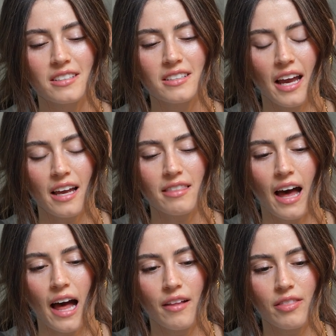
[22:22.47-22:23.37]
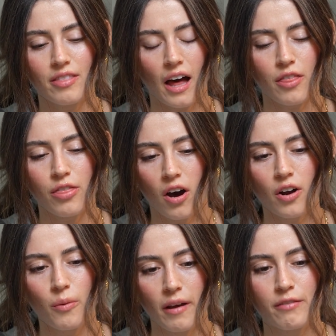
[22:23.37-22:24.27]
take that thought
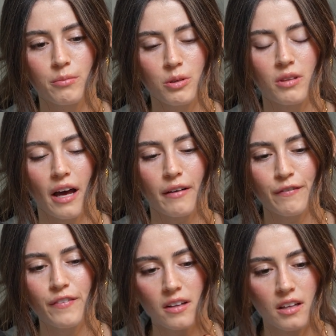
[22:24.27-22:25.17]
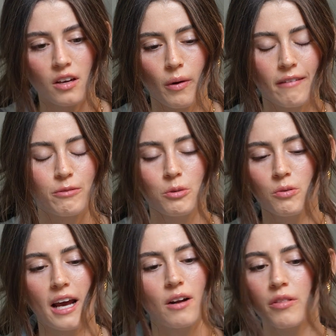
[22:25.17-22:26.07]
away from you and that feeling away from you.
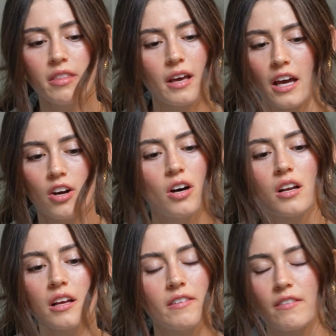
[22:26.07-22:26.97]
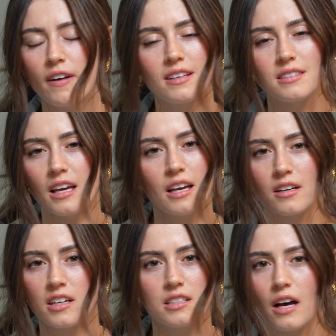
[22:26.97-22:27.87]
And I don't think I could, even if I sit
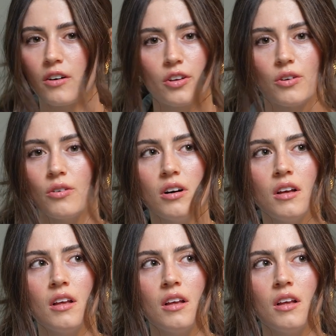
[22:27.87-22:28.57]
here and tell you